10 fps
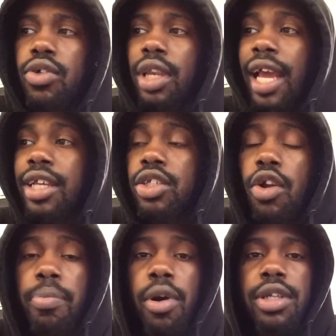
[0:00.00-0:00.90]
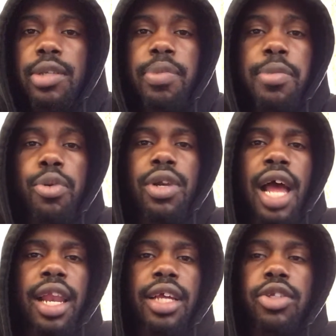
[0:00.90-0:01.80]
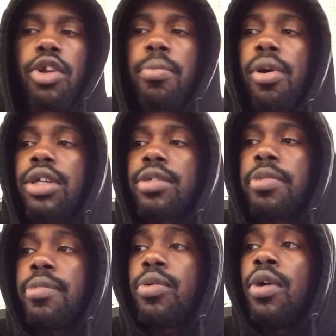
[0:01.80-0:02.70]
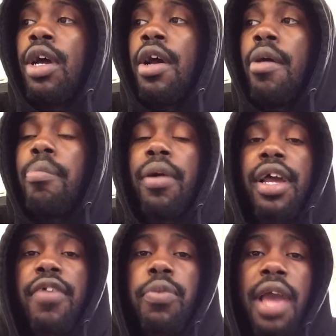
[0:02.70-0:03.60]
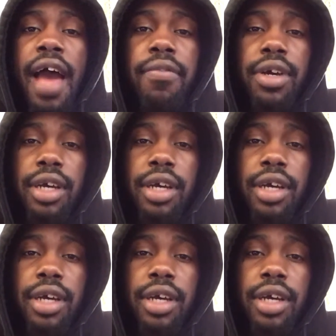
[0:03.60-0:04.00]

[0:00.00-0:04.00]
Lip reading: or like certain parts of people and not like certain parts of people. But if we have a